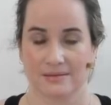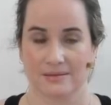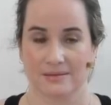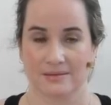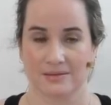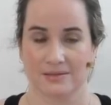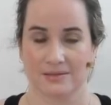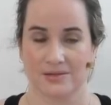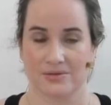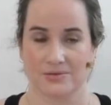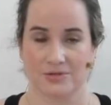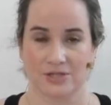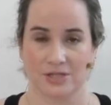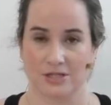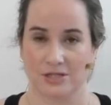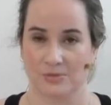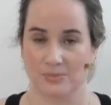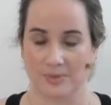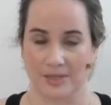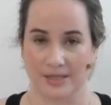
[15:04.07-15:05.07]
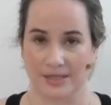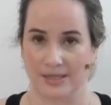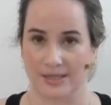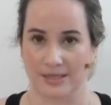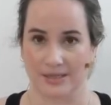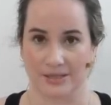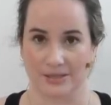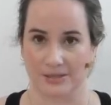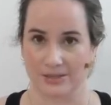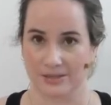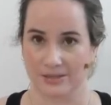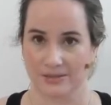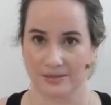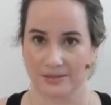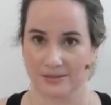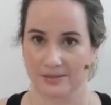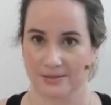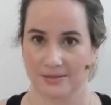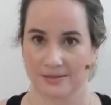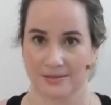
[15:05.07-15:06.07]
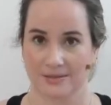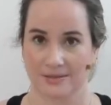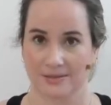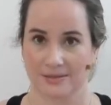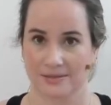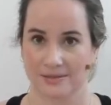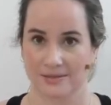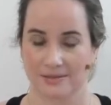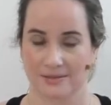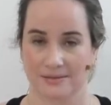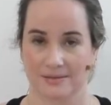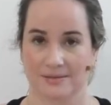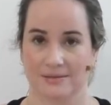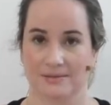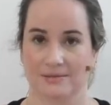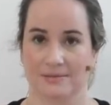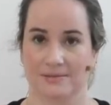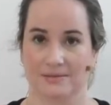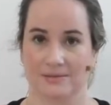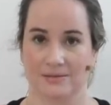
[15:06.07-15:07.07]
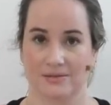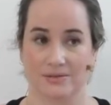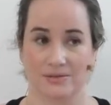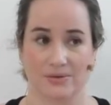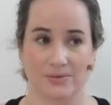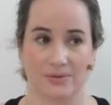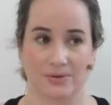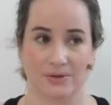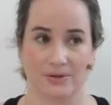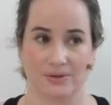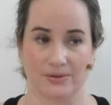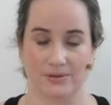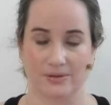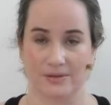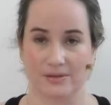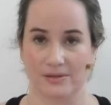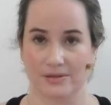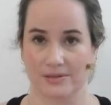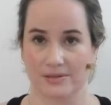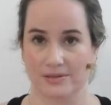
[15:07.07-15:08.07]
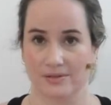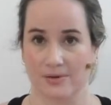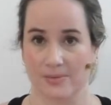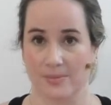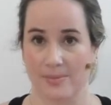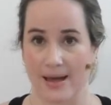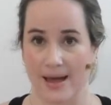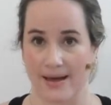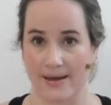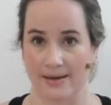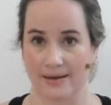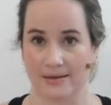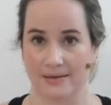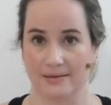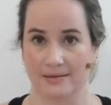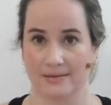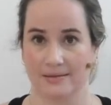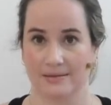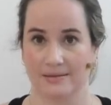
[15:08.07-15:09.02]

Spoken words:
There is no judgment here. There's no good, there is no bad.